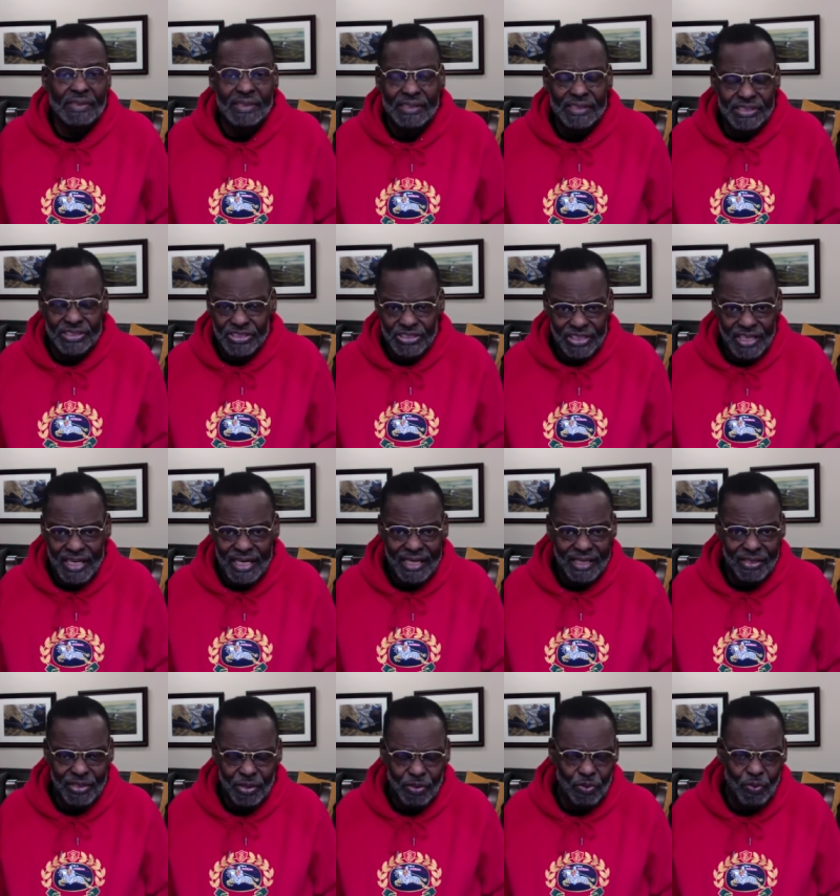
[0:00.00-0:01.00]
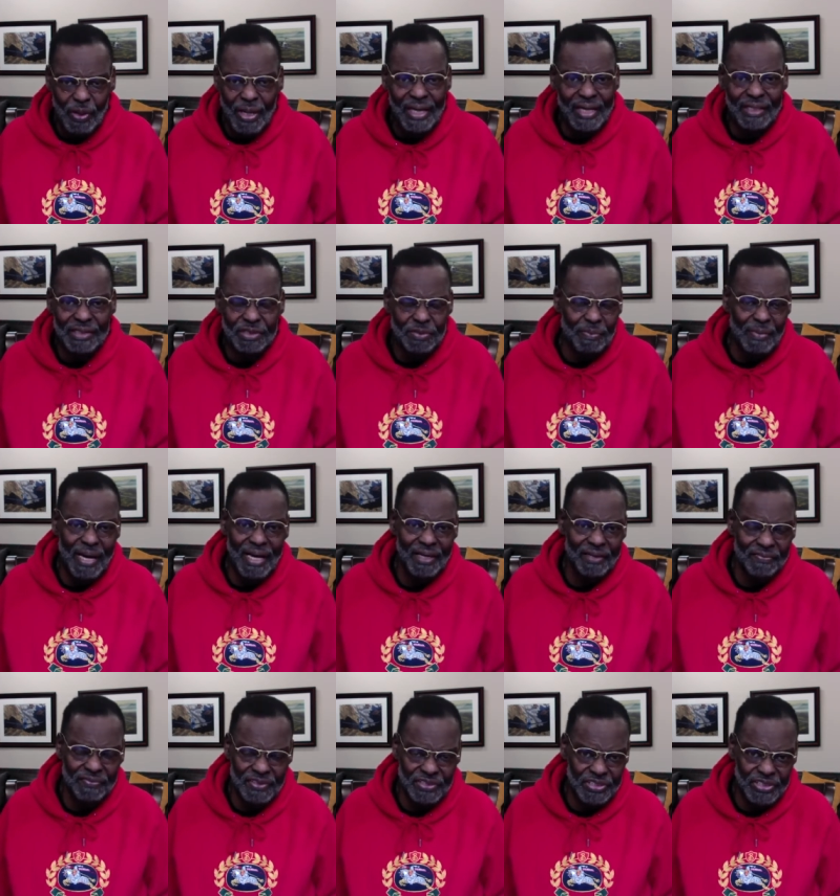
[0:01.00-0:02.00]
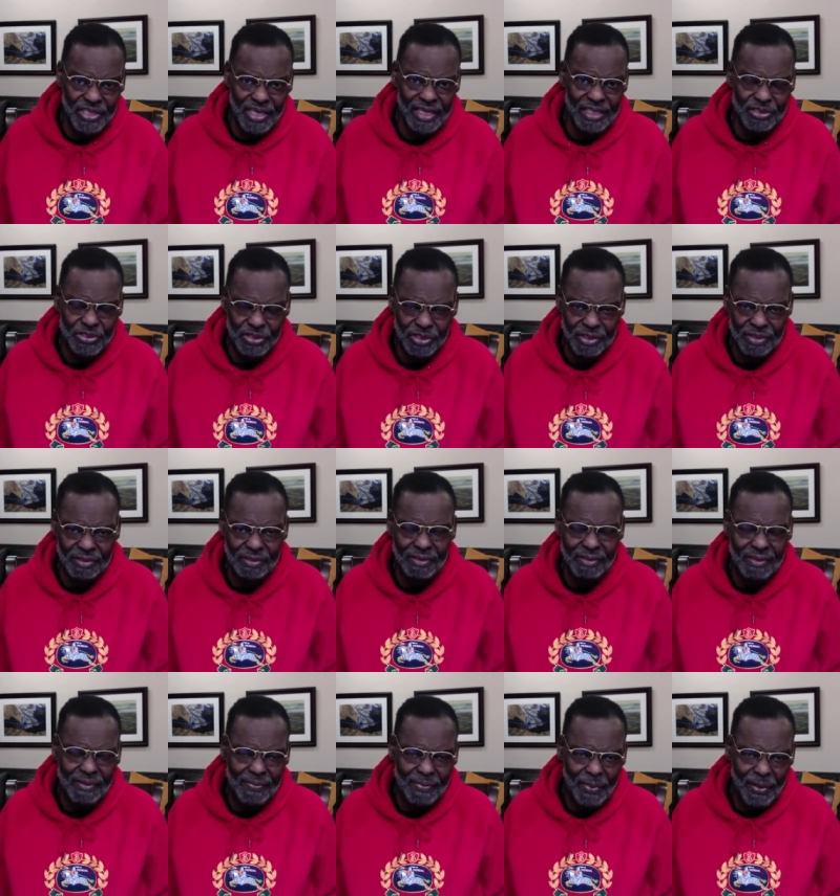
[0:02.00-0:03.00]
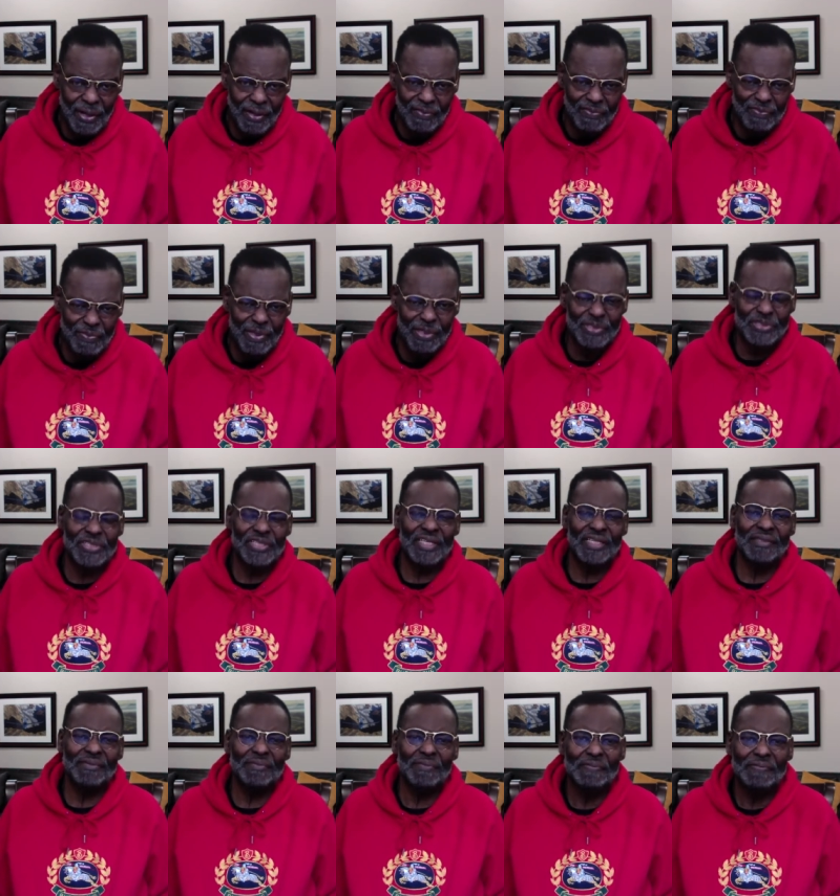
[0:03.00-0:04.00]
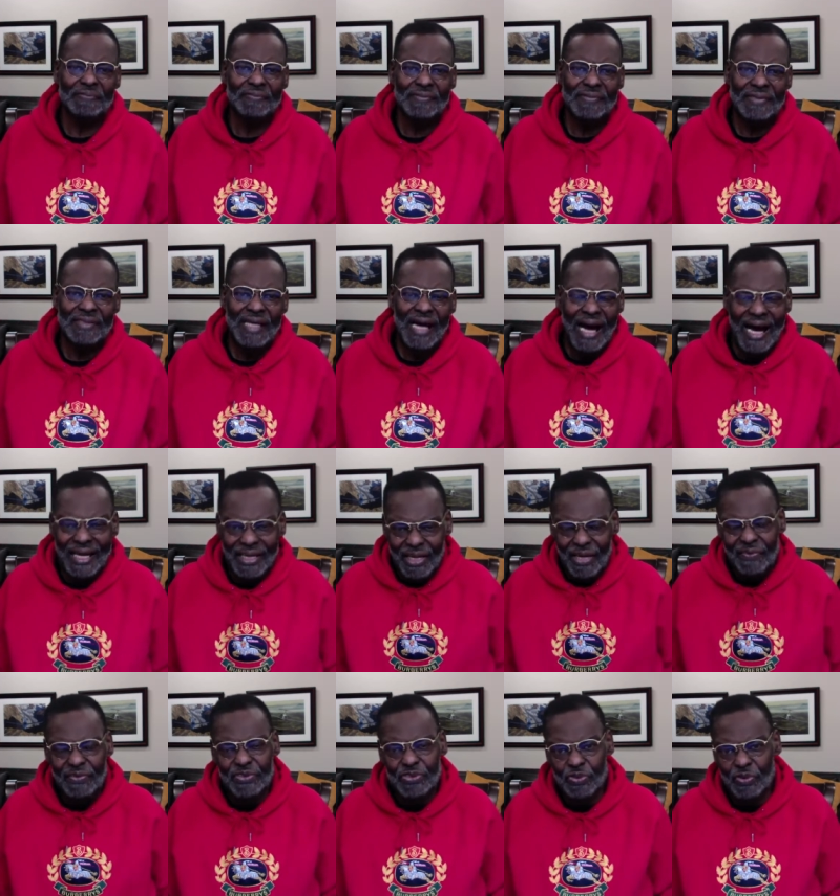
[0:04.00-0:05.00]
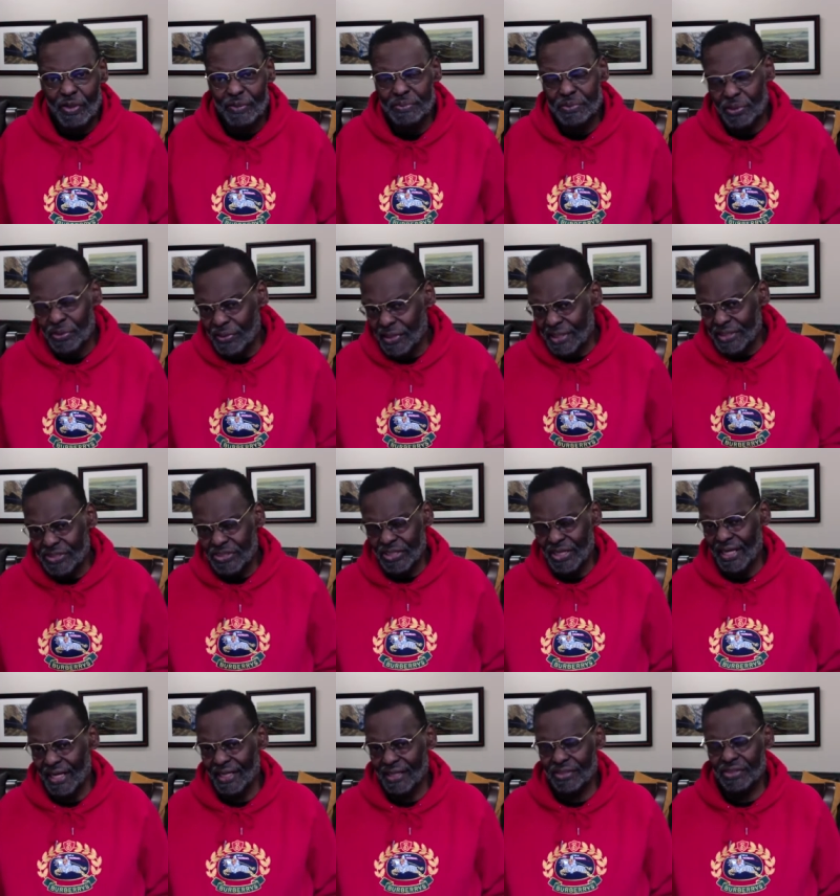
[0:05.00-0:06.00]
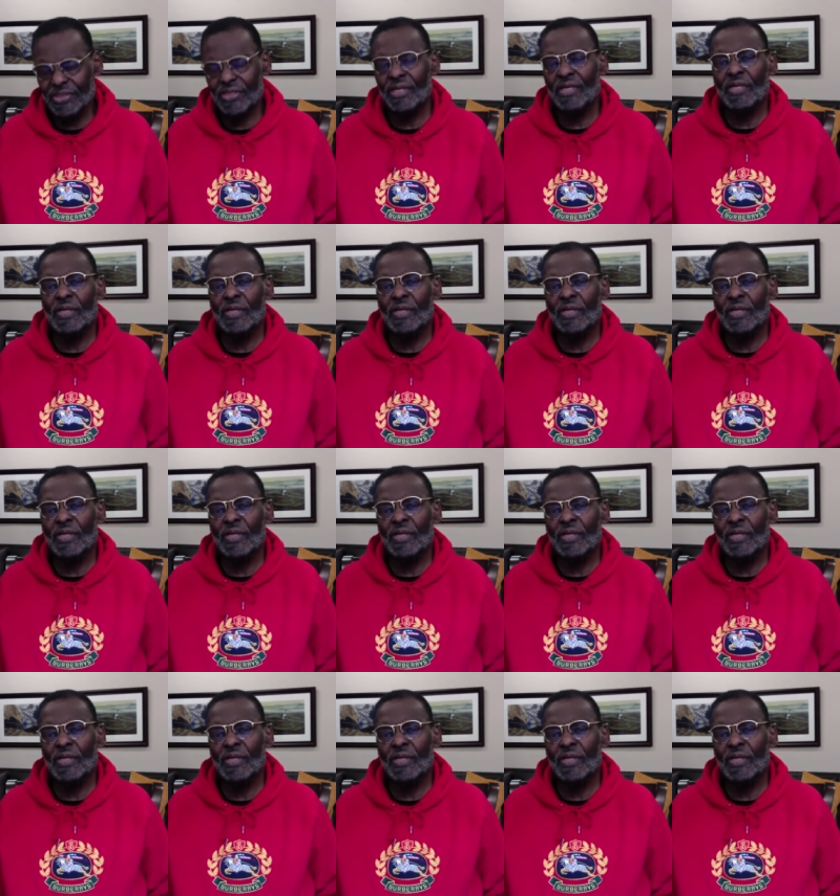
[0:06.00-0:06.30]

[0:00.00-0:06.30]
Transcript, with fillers: see the greatest manifestation of mercy. I love the scripture that says,